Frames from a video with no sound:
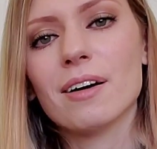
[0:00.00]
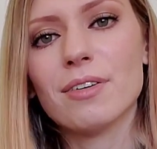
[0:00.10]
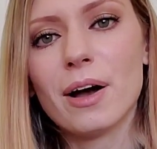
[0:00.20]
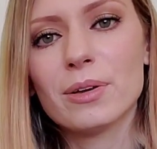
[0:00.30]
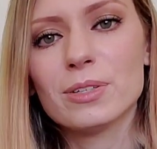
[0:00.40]
of
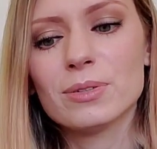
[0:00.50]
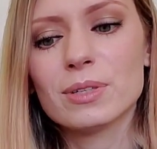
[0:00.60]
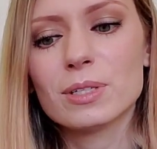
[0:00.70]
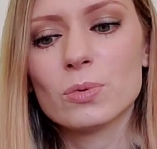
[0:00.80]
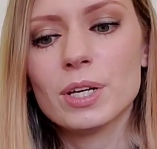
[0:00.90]
how you do
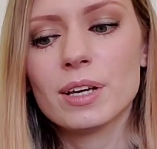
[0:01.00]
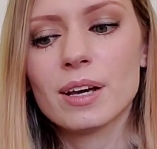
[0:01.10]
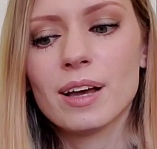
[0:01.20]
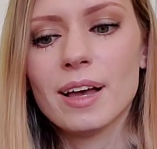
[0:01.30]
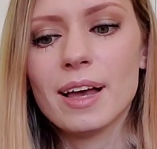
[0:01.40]
this
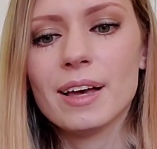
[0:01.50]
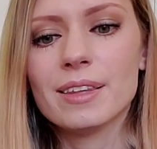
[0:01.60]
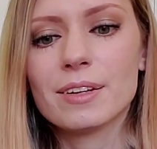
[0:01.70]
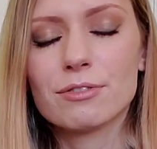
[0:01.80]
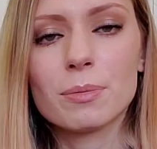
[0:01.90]
week,
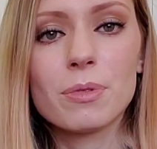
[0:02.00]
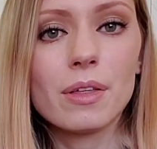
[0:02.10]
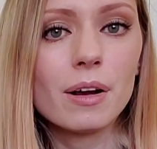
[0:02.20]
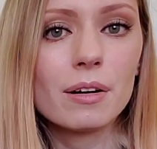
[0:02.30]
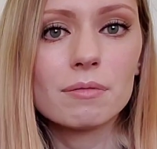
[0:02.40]
and then from
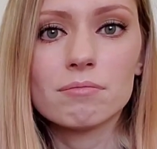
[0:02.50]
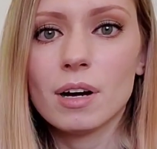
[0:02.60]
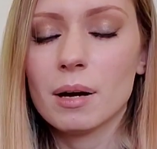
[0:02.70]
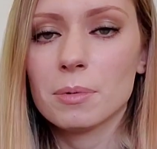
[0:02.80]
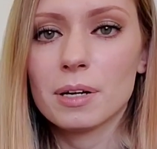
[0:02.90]
there
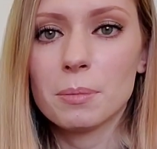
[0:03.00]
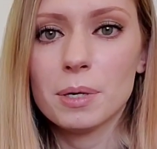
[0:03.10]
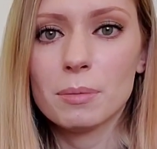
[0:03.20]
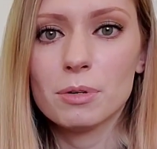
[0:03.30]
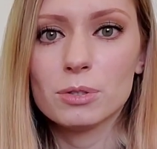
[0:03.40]
I'm going to
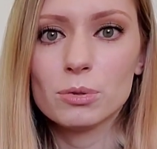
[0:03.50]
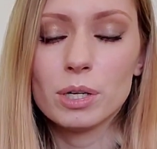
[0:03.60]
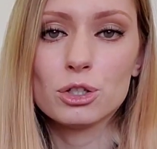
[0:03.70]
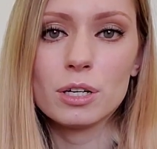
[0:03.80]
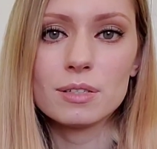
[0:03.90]
be able to
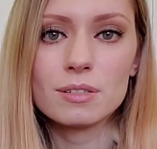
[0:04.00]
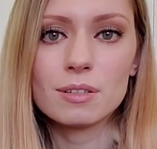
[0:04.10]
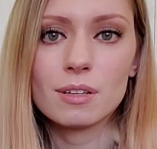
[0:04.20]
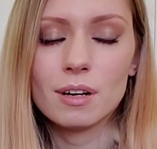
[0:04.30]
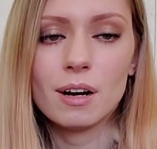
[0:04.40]

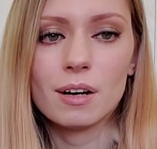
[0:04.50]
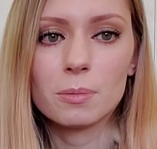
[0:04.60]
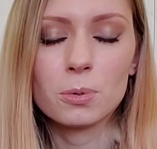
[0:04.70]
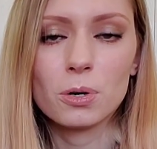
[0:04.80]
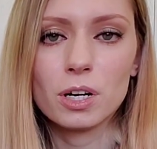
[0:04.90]
adjust
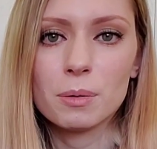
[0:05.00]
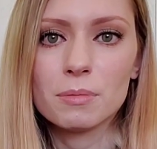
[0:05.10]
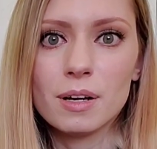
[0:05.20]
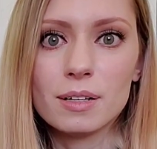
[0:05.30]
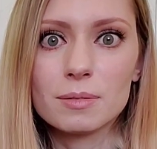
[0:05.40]
our
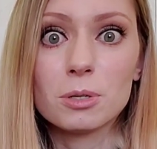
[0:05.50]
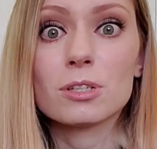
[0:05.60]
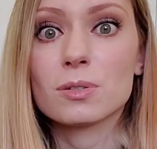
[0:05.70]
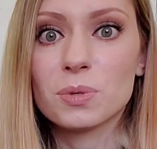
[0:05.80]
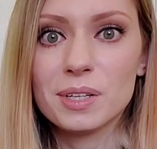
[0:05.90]
program as
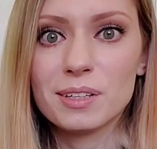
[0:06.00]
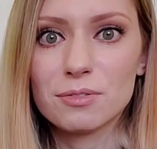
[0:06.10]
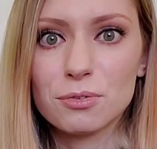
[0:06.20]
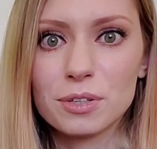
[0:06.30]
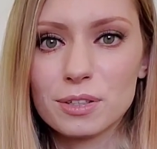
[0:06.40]
much as we
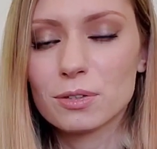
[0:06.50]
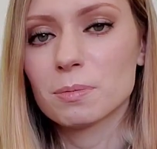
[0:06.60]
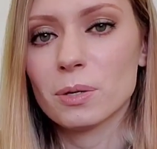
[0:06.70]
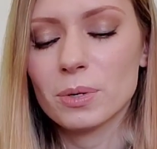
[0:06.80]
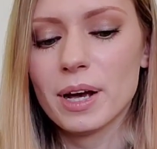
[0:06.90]
need for the
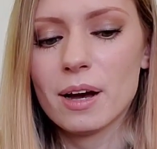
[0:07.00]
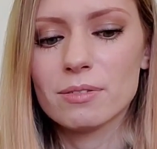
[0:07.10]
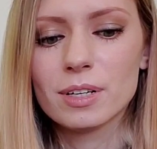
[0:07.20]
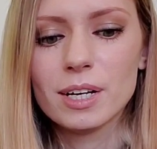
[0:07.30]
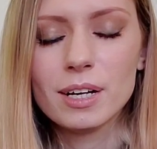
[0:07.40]
group that we have.
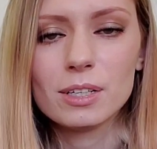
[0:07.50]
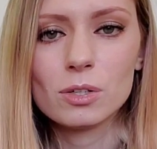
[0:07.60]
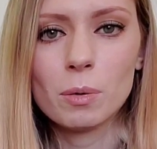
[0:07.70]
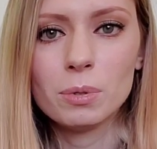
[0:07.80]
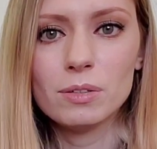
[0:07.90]

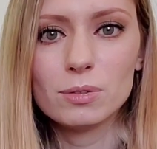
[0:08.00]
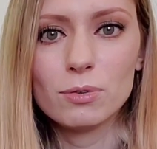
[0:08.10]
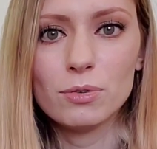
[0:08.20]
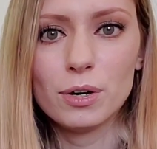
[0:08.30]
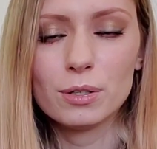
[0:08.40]
So I believe
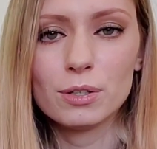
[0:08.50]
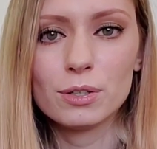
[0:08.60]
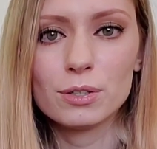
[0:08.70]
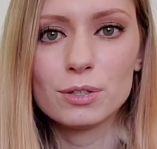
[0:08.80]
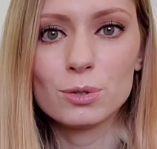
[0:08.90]
so far
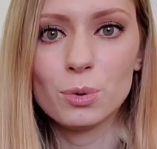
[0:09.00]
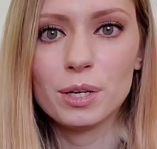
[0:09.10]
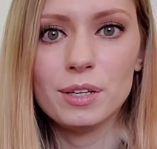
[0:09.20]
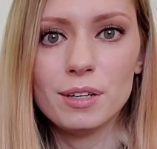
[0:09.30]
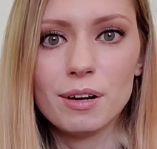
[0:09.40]
there's
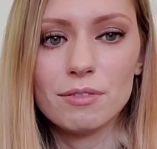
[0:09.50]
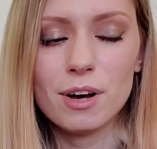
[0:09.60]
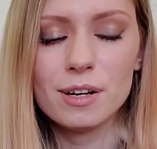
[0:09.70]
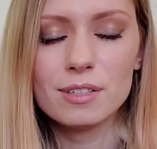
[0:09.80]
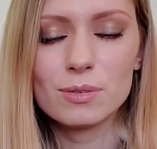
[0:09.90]
20 of
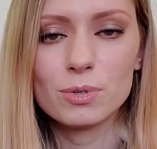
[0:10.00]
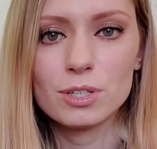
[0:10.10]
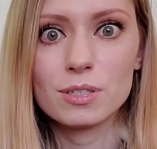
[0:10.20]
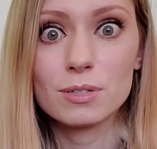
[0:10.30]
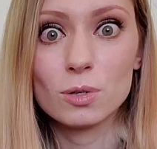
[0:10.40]
us,
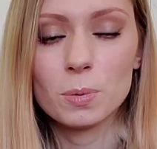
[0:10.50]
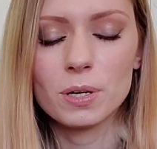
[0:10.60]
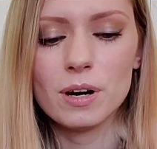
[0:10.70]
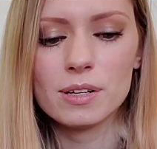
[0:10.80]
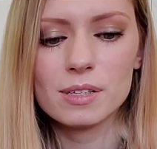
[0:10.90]
which is
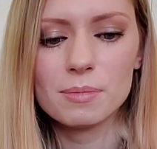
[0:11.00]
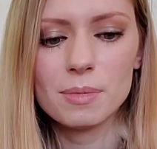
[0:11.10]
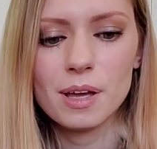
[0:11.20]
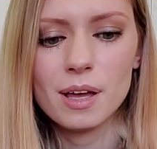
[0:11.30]
super awesome.